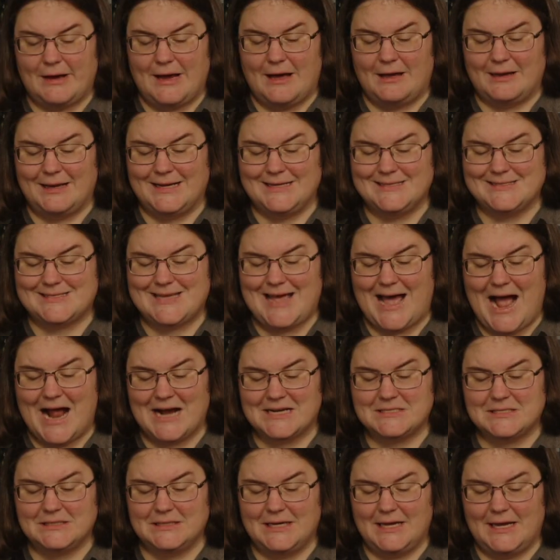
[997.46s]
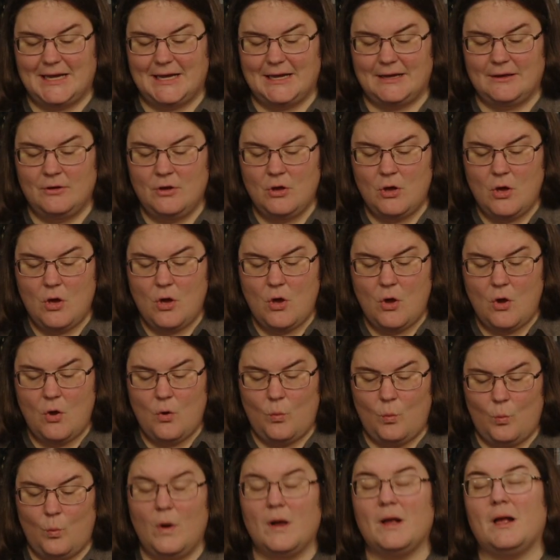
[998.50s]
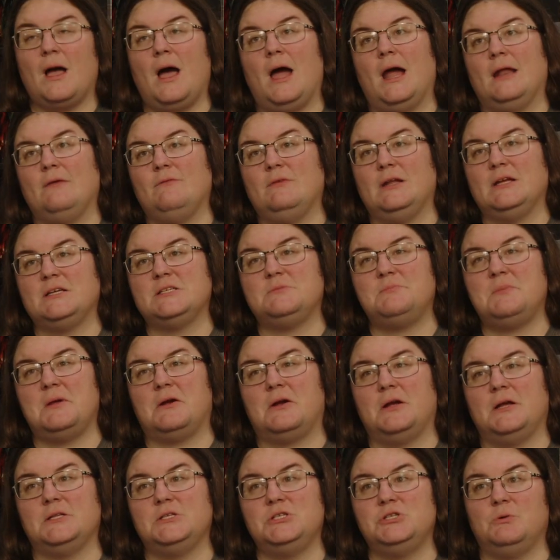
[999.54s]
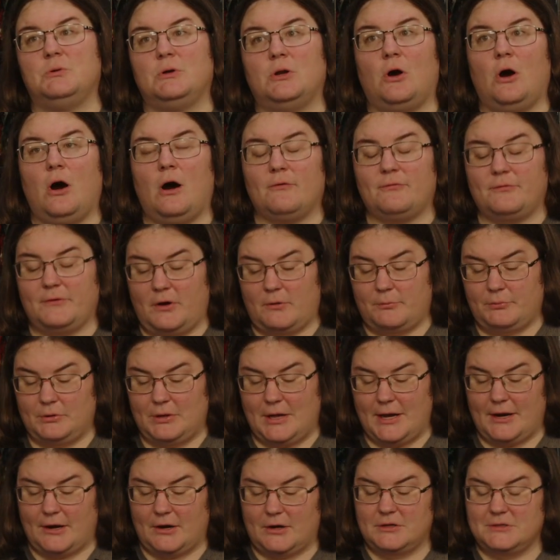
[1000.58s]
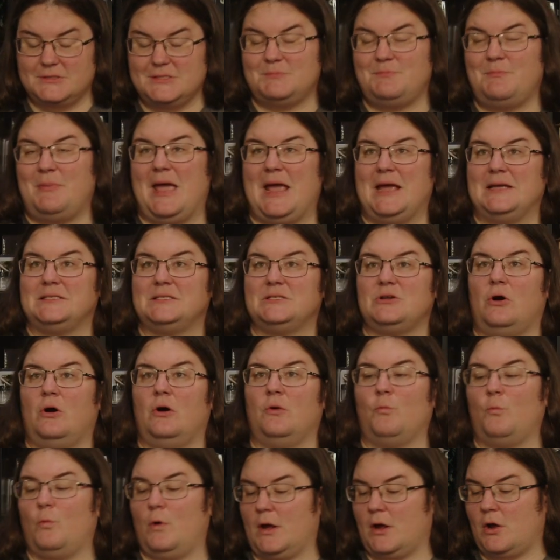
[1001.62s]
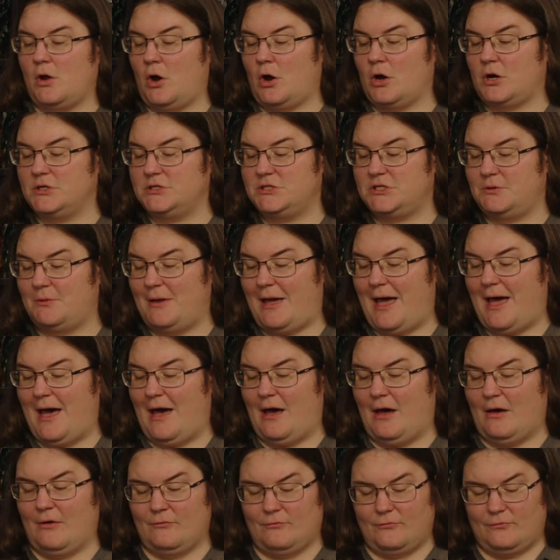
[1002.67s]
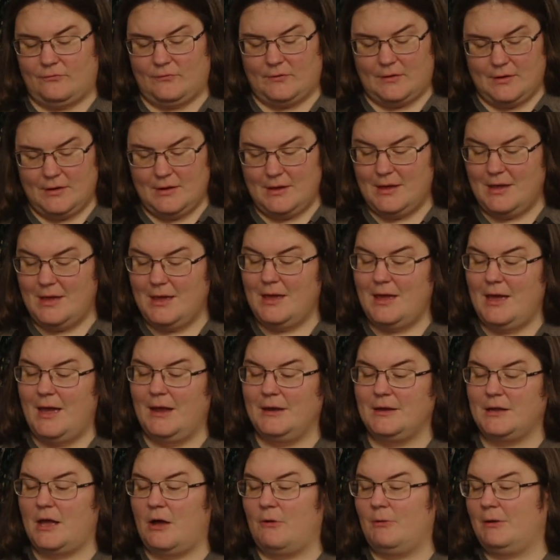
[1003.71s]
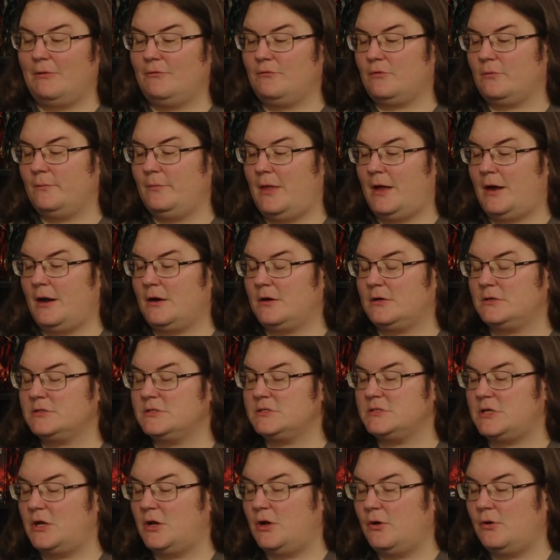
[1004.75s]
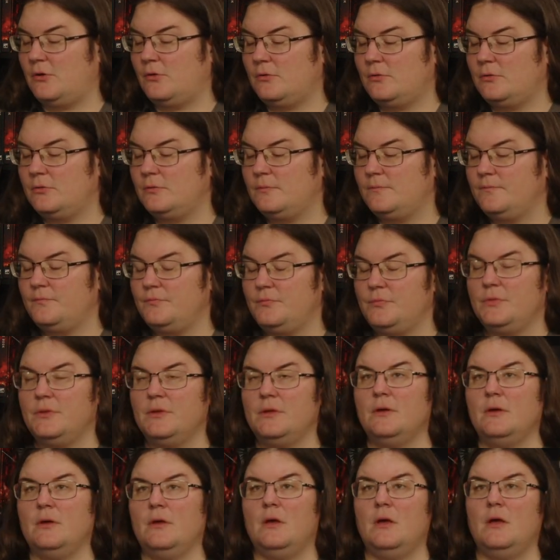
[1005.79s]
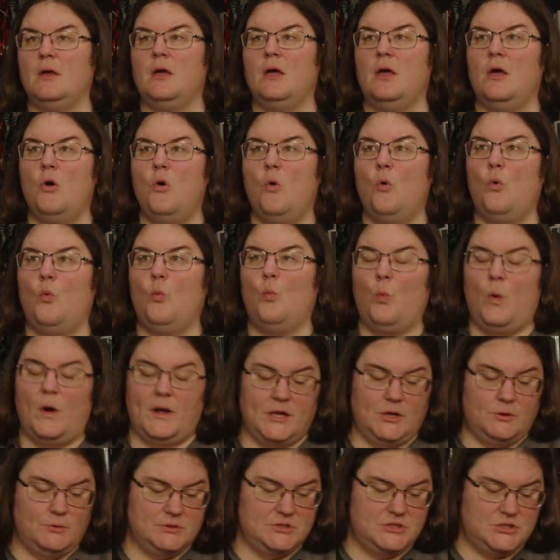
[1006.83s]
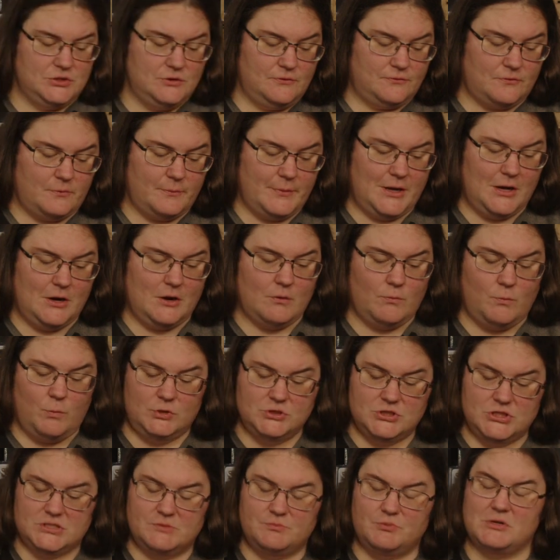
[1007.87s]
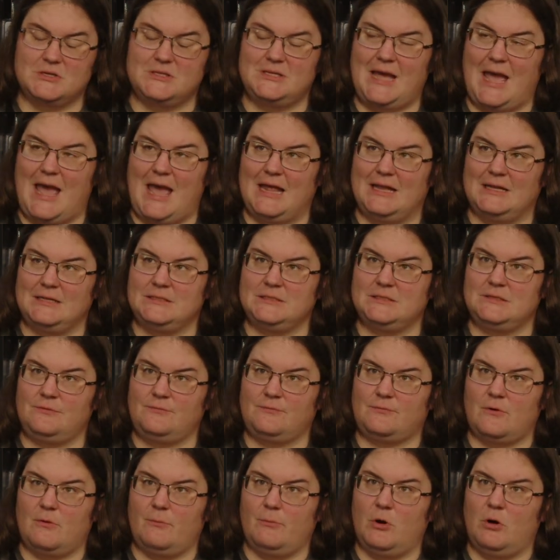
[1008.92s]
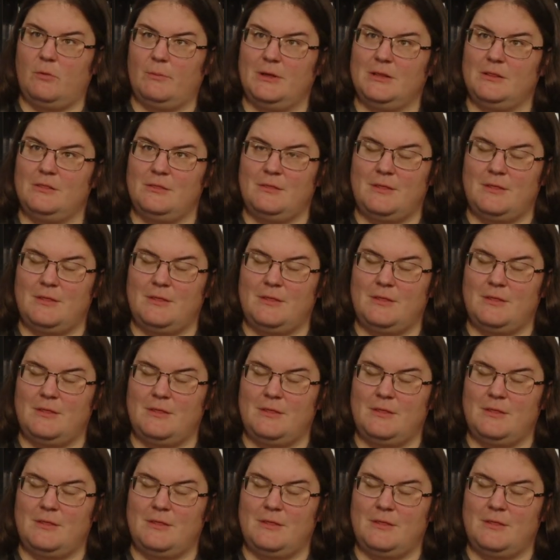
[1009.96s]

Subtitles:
out exactly what kind of an experience you want to offer your players based on what cards you have and going from there. So what you would do from here, we'll just pretend for a moment